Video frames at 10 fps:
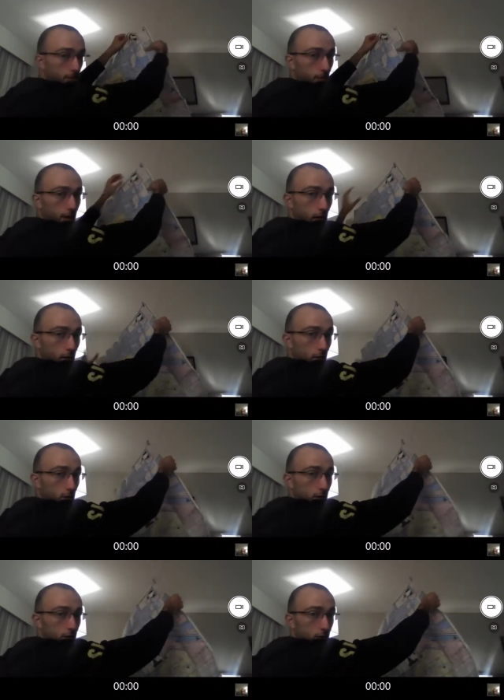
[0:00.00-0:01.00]
to bottom,
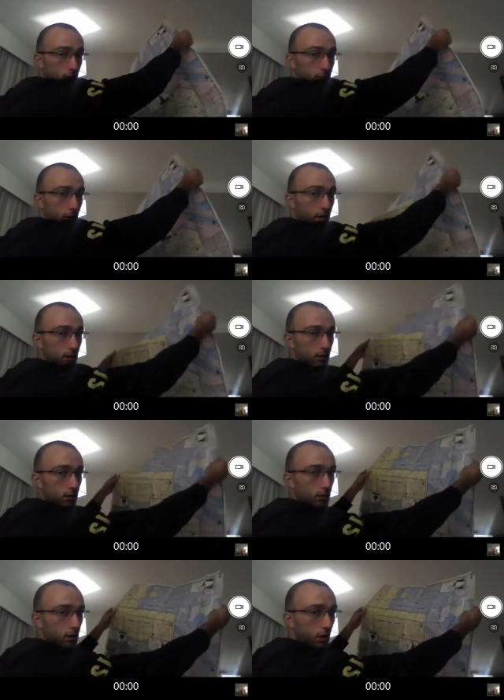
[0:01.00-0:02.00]
you probably,
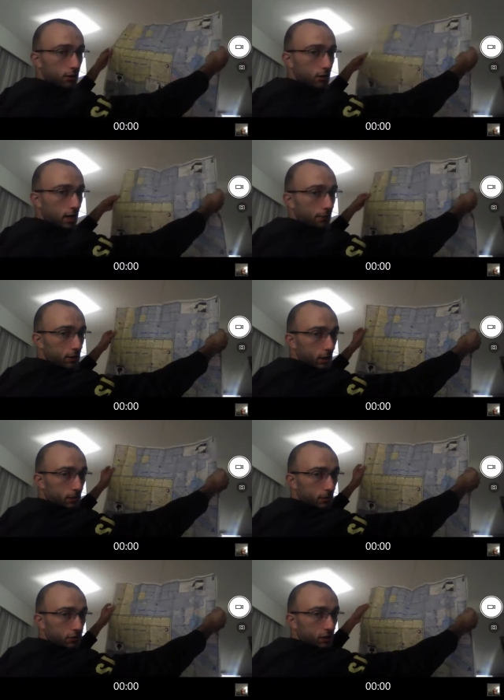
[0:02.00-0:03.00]
you know, you're not really going to be
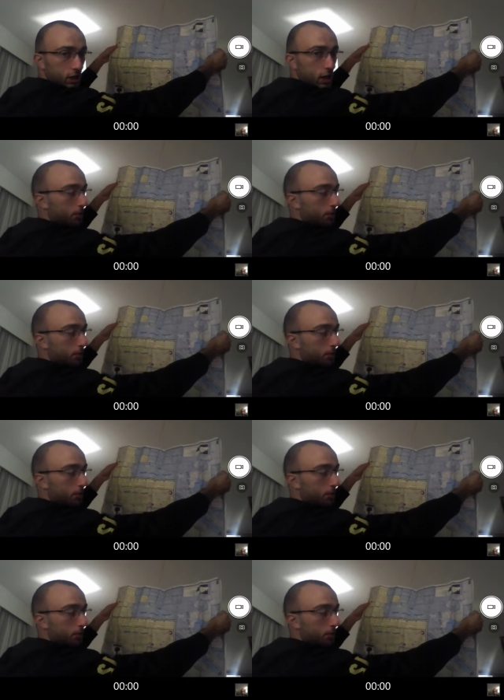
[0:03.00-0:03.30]
able to see it, but